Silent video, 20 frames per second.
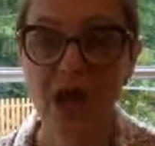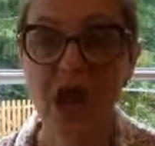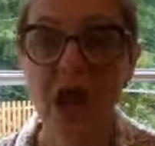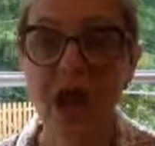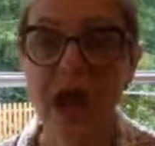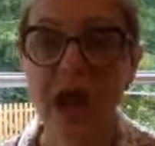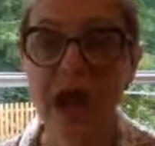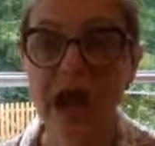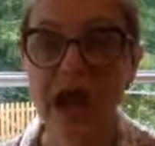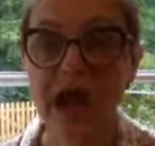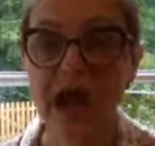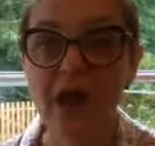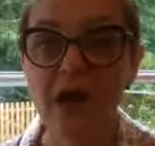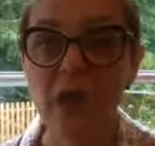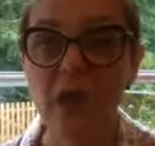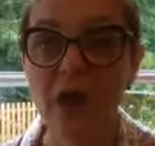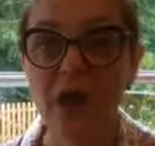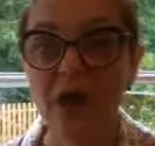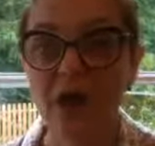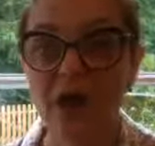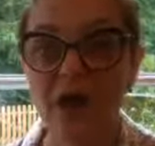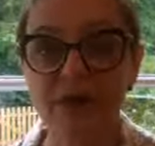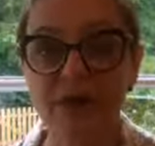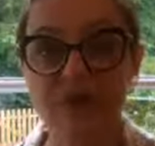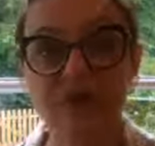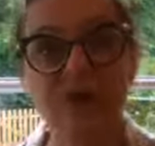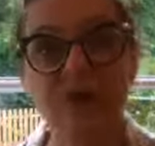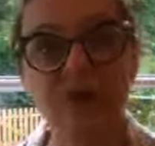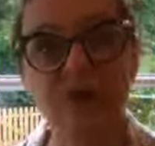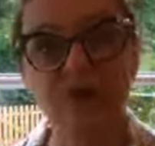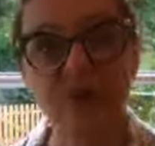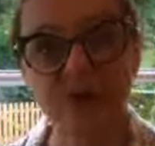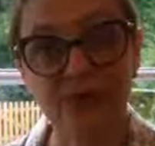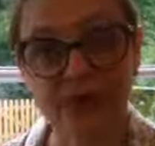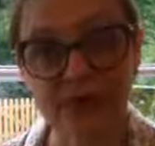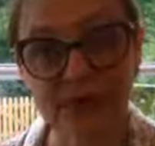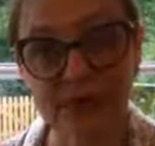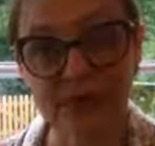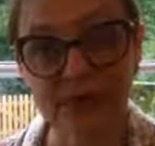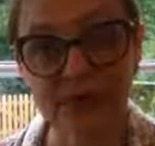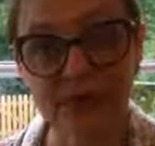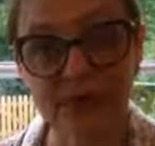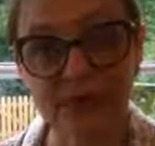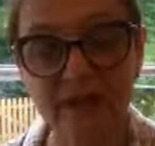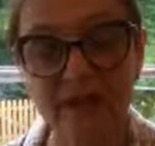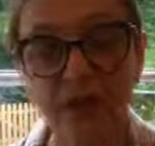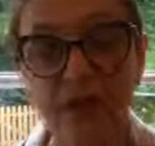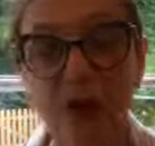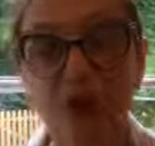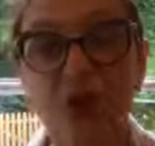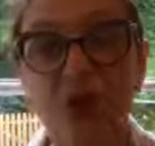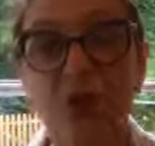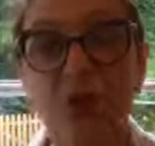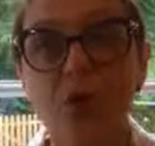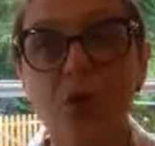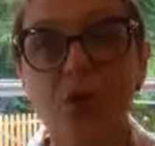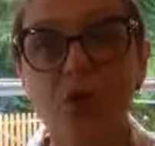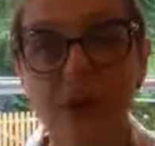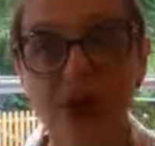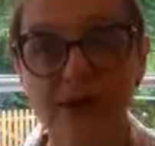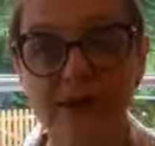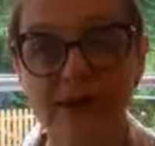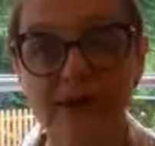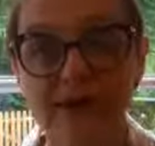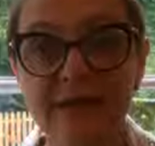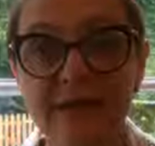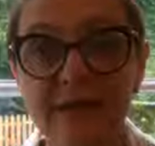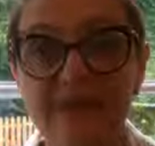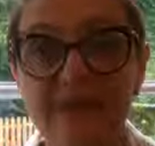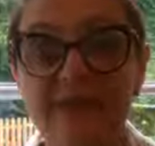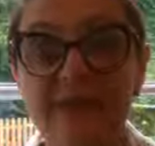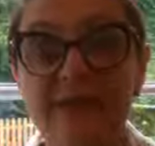How are you feeling when